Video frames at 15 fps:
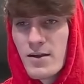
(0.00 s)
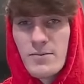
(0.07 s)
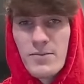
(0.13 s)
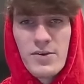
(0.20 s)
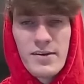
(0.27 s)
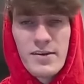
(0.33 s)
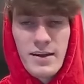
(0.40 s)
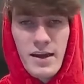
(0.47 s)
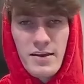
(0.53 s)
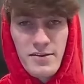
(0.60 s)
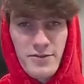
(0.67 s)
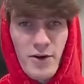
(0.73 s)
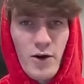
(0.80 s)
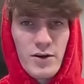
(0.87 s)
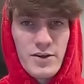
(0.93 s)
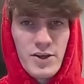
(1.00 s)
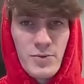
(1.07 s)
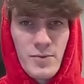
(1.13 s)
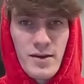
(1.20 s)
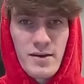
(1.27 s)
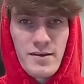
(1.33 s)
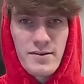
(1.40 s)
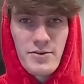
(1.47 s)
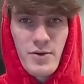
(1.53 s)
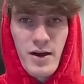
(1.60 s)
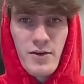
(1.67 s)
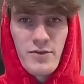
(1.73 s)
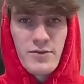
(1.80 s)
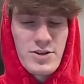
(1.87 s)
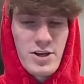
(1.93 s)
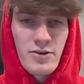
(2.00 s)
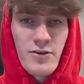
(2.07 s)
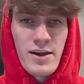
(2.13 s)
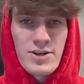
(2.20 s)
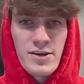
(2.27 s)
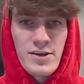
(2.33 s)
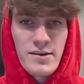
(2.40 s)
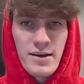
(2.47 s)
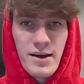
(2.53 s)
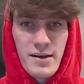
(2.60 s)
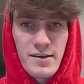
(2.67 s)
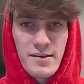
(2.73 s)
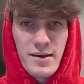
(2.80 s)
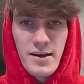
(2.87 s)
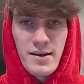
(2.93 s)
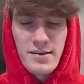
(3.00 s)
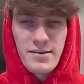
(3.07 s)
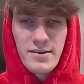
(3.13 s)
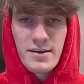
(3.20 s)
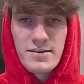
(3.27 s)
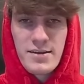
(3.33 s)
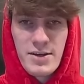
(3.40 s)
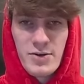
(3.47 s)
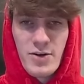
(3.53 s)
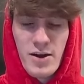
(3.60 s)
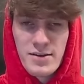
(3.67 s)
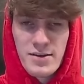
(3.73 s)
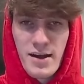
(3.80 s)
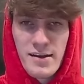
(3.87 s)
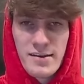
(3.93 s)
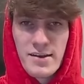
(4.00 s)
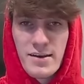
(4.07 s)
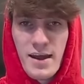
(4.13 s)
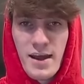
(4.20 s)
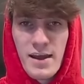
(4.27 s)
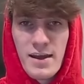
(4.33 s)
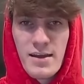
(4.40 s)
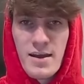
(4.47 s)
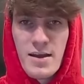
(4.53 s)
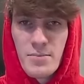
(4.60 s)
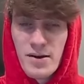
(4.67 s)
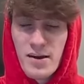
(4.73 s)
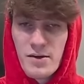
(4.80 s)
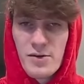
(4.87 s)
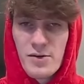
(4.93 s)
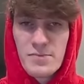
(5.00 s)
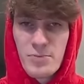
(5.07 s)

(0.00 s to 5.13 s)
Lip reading: music has followed humans throughout generations, and it's continued on to us today. But it was